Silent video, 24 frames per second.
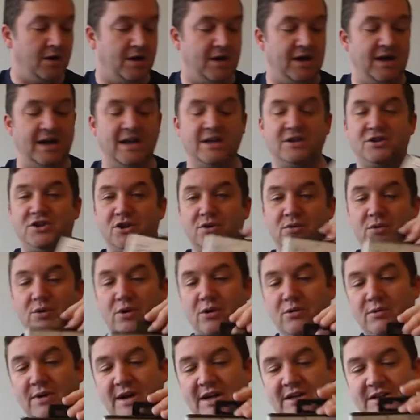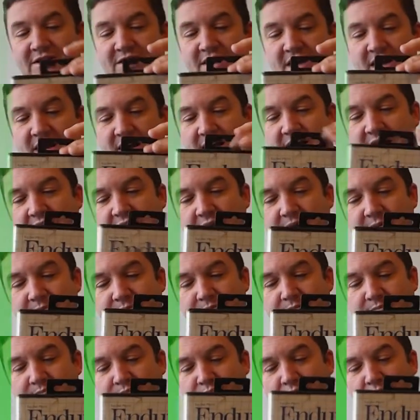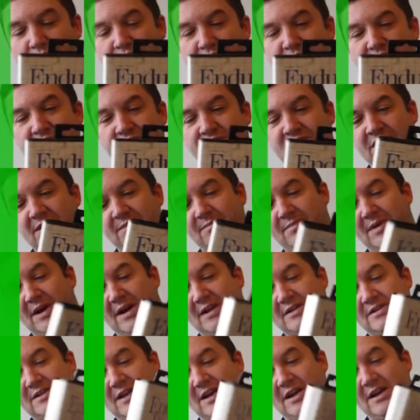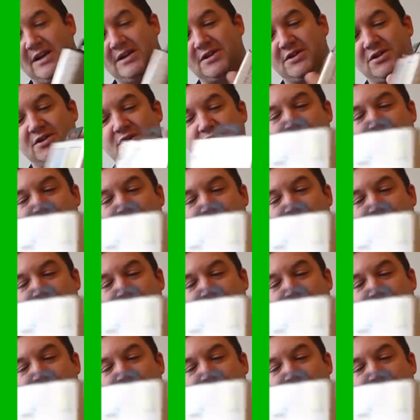Enduro Racer. Box has seen better days, and the